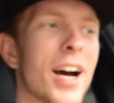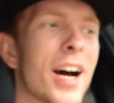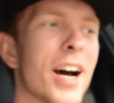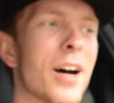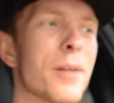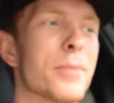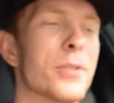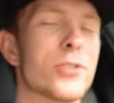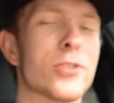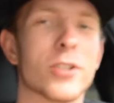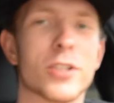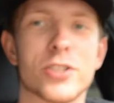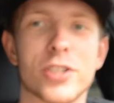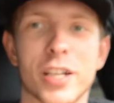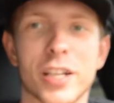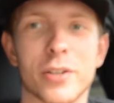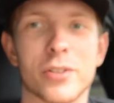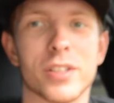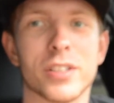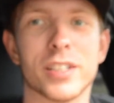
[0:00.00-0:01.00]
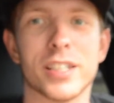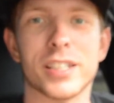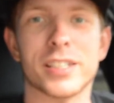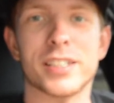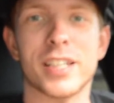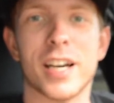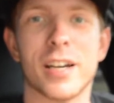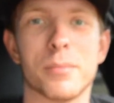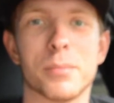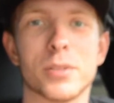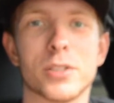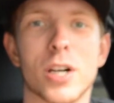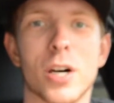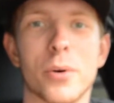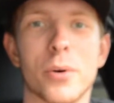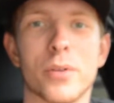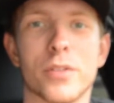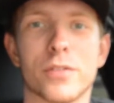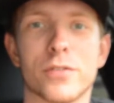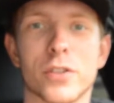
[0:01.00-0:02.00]
Be sure to check out the links down
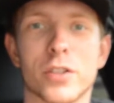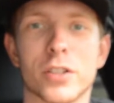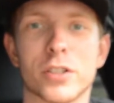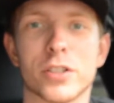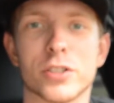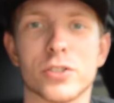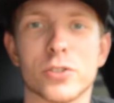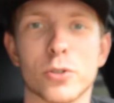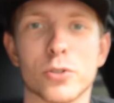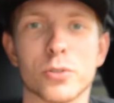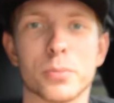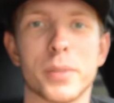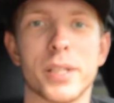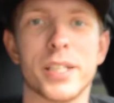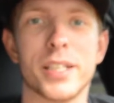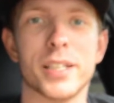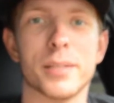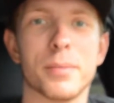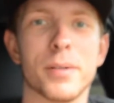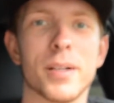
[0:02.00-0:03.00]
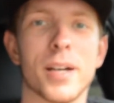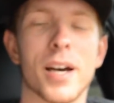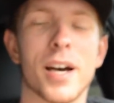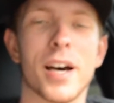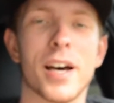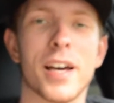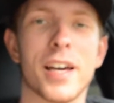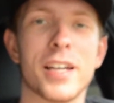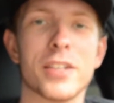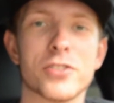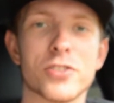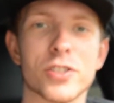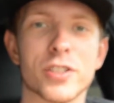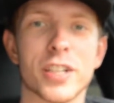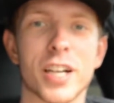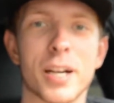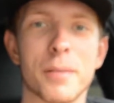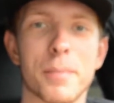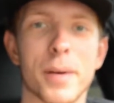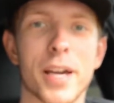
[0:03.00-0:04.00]
below and for their social media
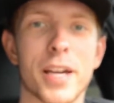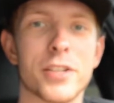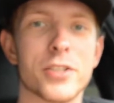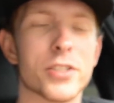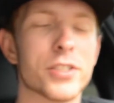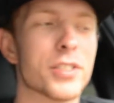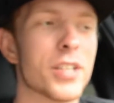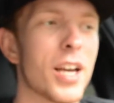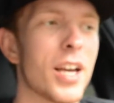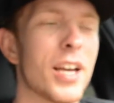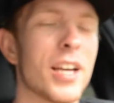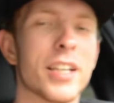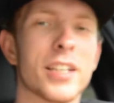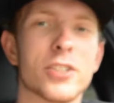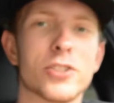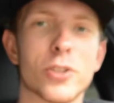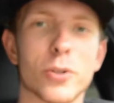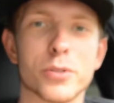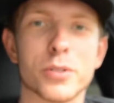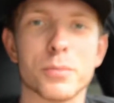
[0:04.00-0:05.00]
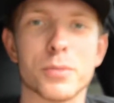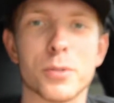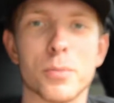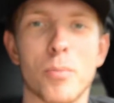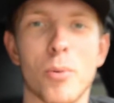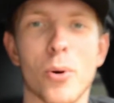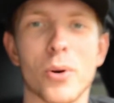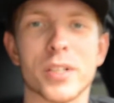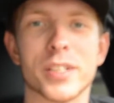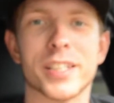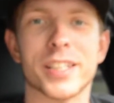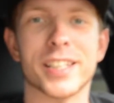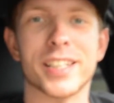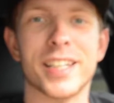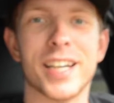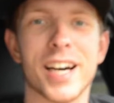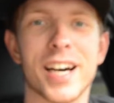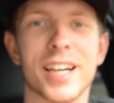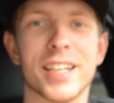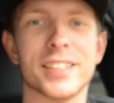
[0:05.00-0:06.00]
Instagram pages. Show some support to the
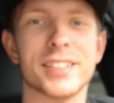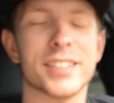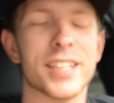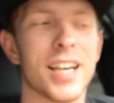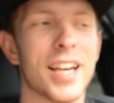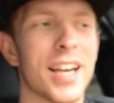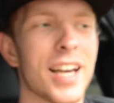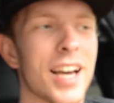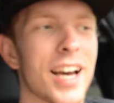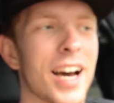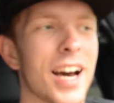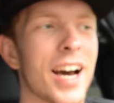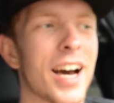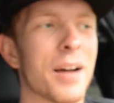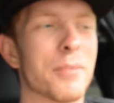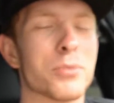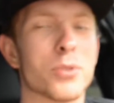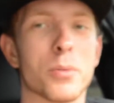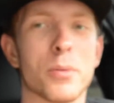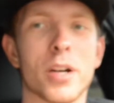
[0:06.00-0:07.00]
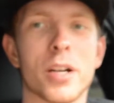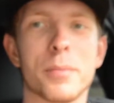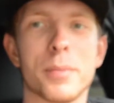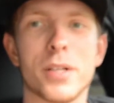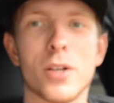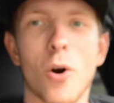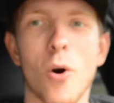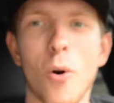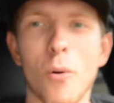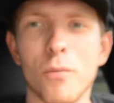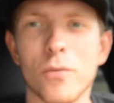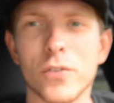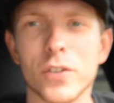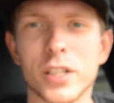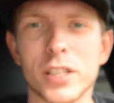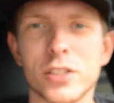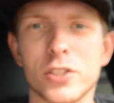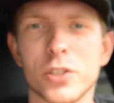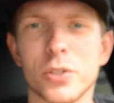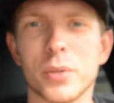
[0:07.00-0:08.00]
guys. So I'm going to be
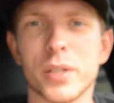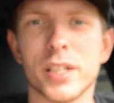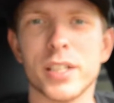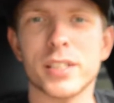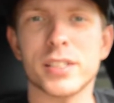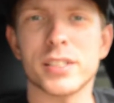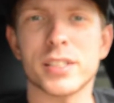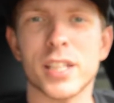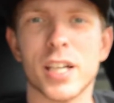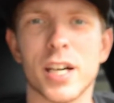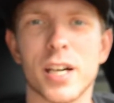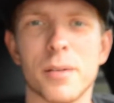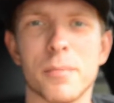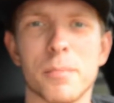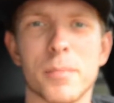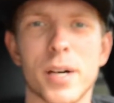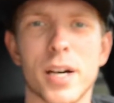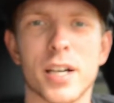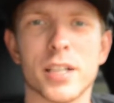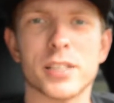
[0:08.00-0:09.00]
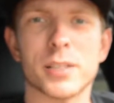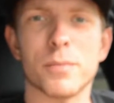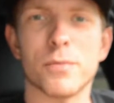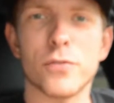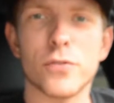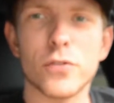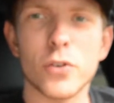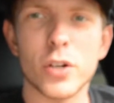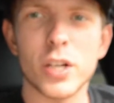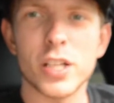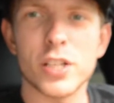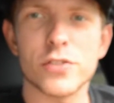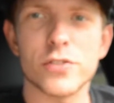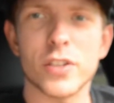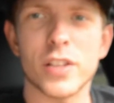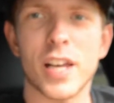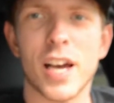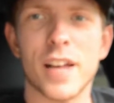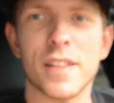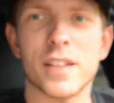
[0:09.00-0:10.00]
hopefully doing some footage
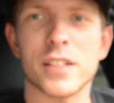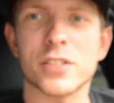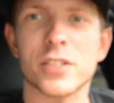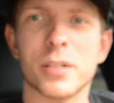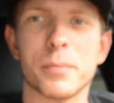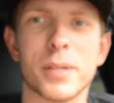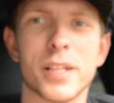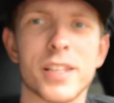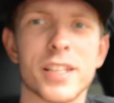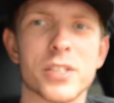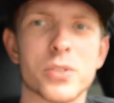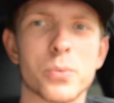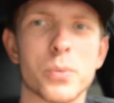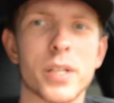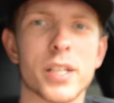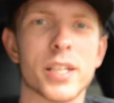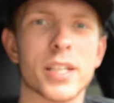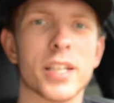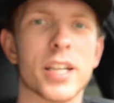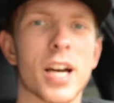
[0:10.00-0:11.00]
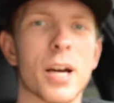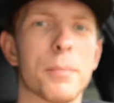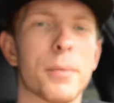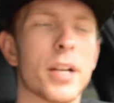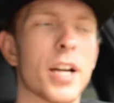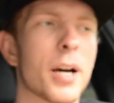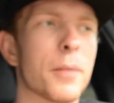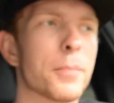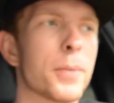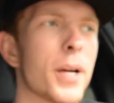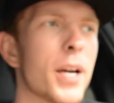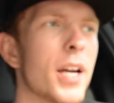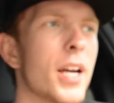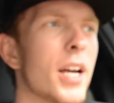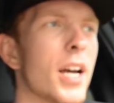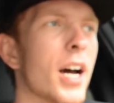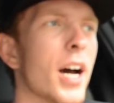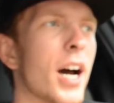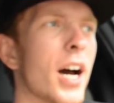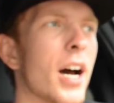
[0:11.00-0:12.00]
for that. That's going to be this weekend coming up.
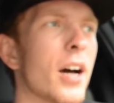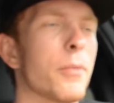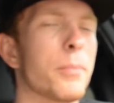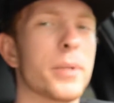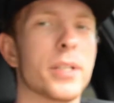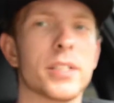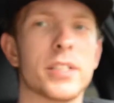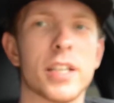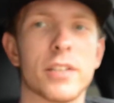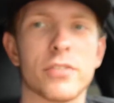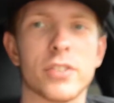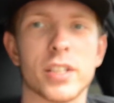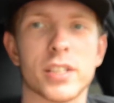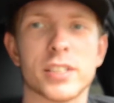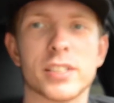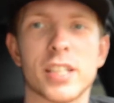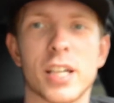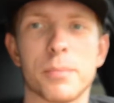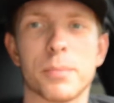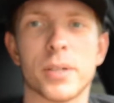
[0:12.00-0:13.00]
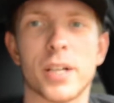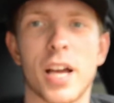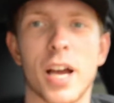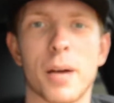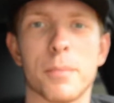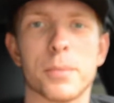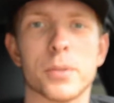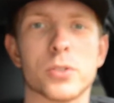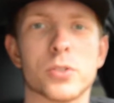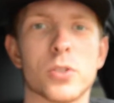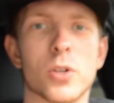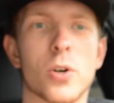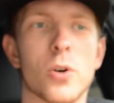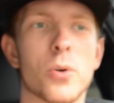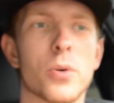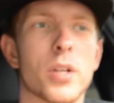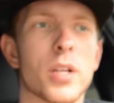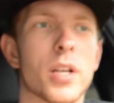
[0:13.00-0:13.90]
Be definitely a separate episode.